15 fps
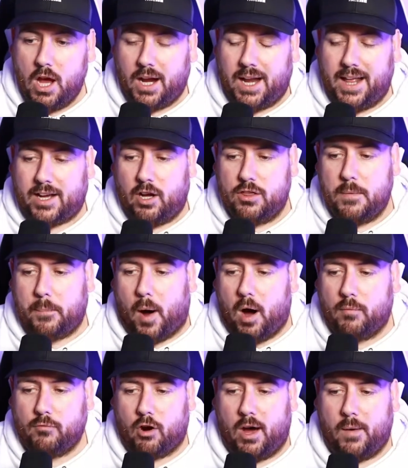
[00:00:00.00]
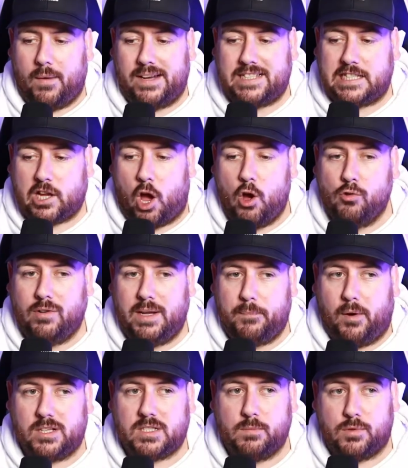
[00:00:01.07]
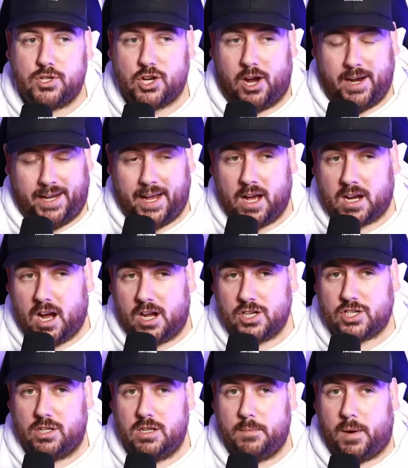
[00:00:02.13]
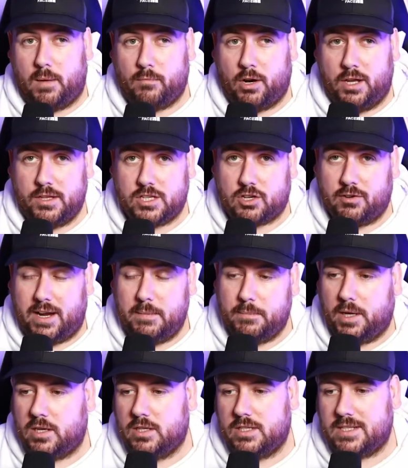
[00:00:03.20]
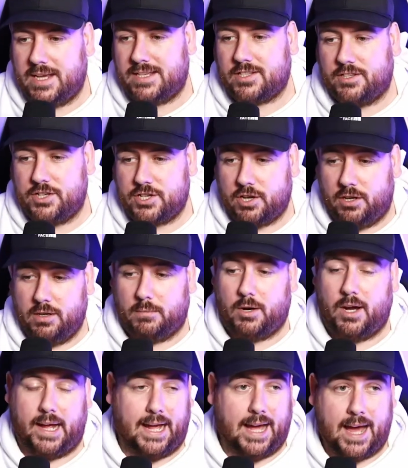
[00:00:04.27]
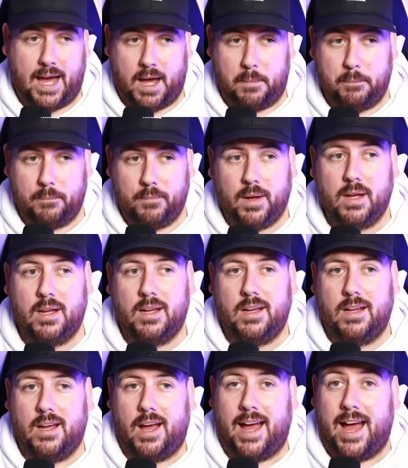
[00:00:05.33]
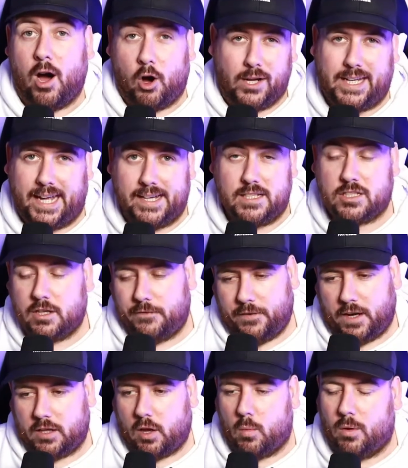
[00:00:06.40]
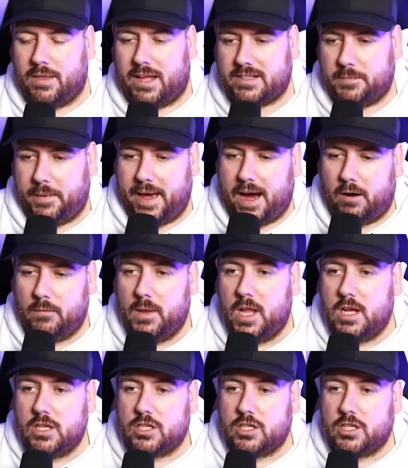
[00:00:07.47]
Click on the bottom right where it says only possible shiny. I can't show you the bottom right of the screen because it's going to show you my ID and stuff, and I don't want that to be out.